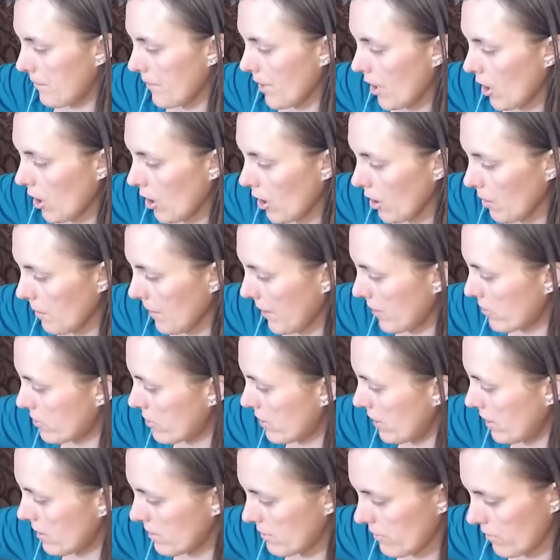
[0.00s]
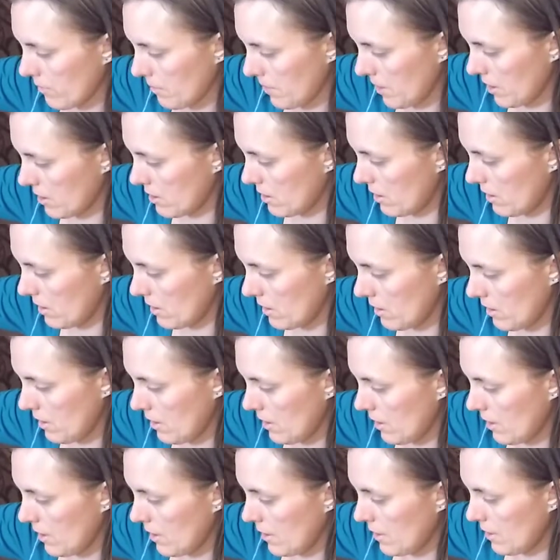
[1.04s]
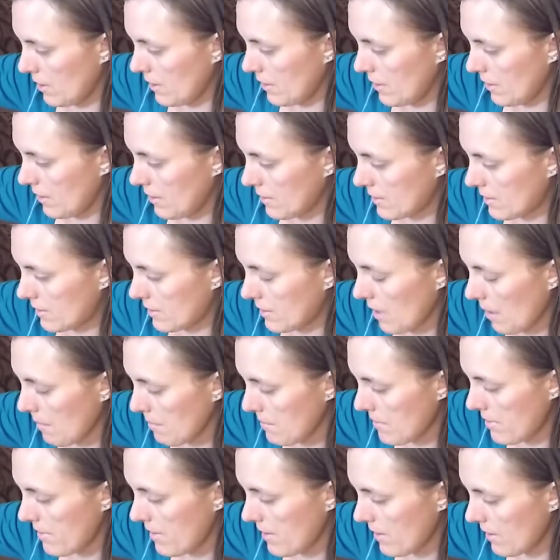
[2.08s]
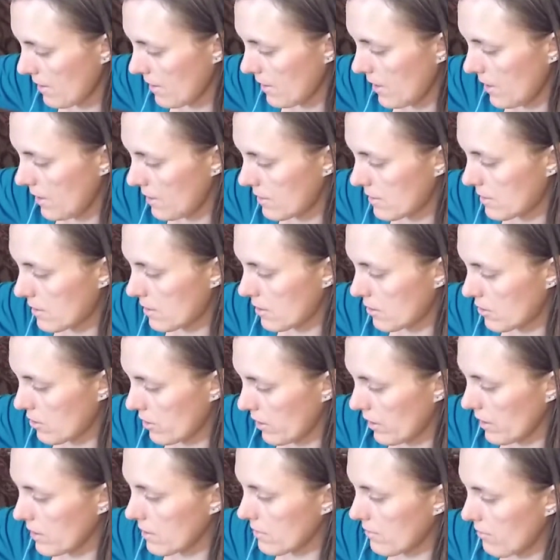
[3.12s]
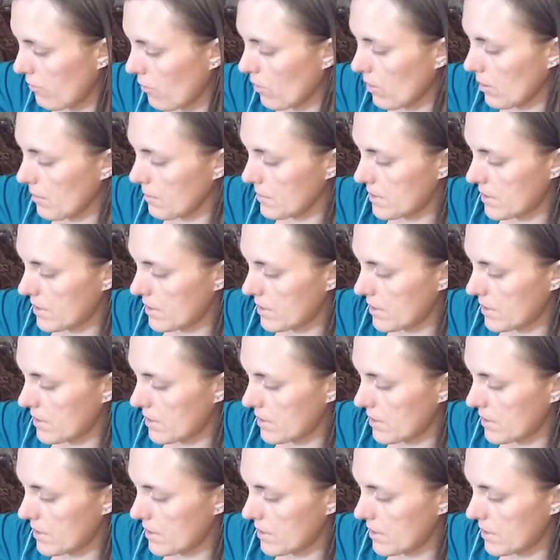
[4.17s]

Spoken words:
All about transformation. Something needs to transform.